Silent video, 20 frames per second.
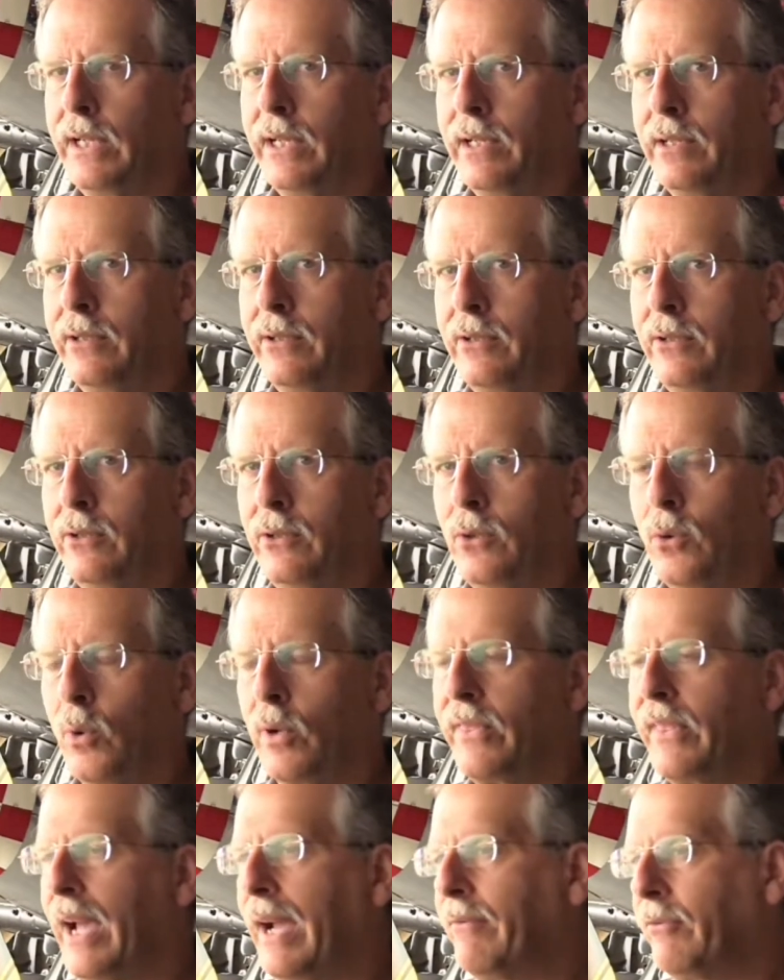in
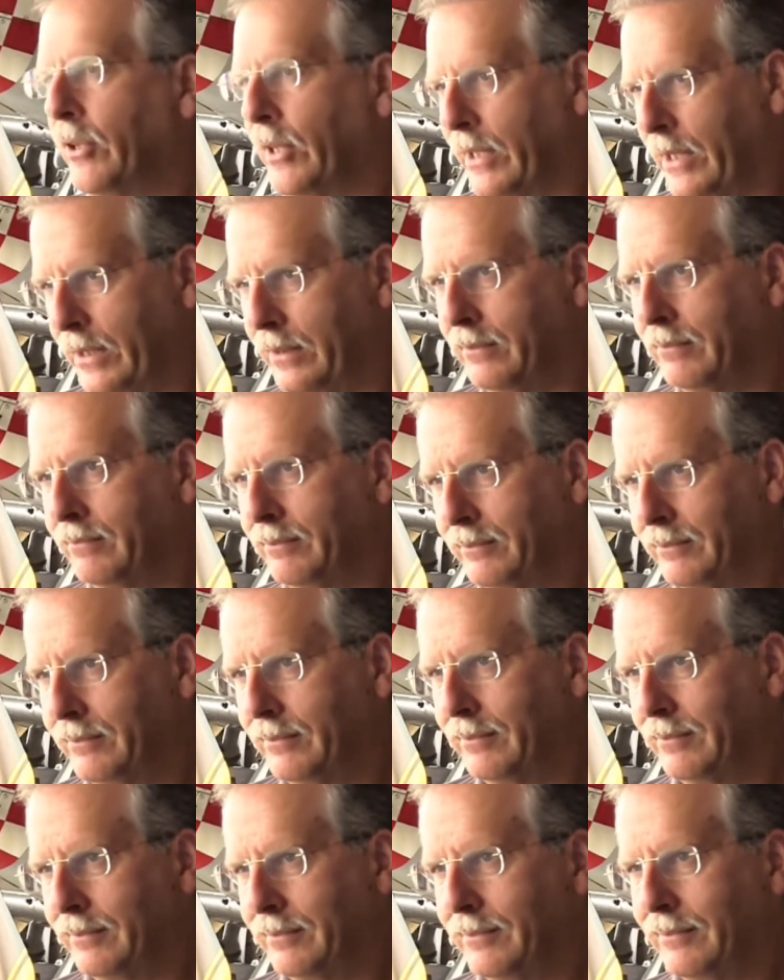North Africa.
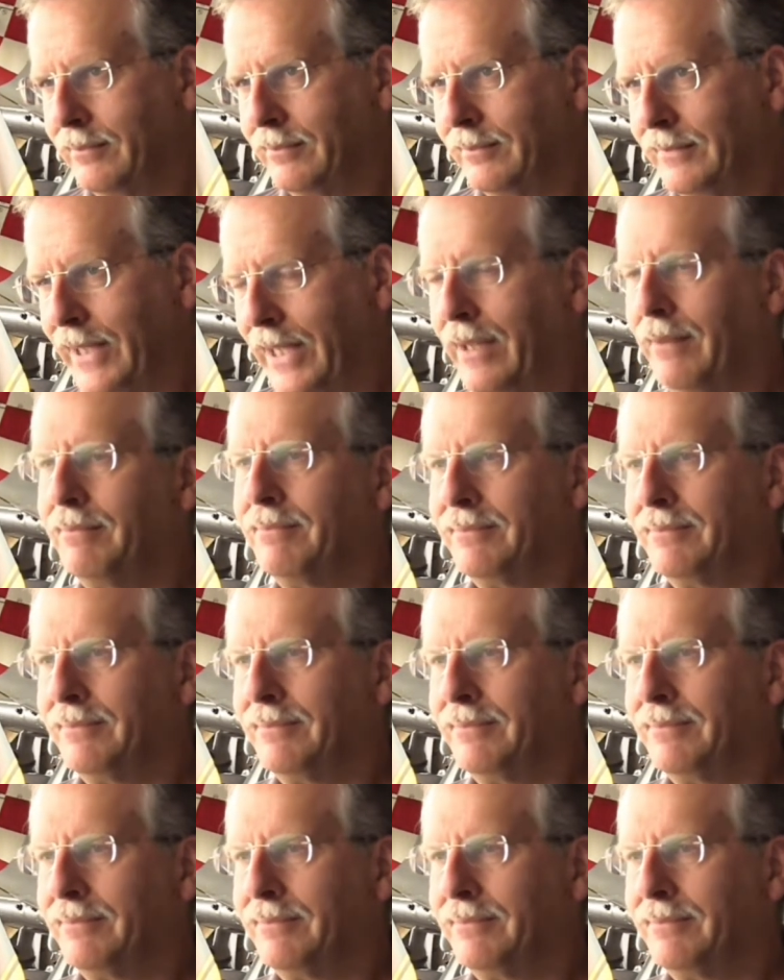Wow. Yeah.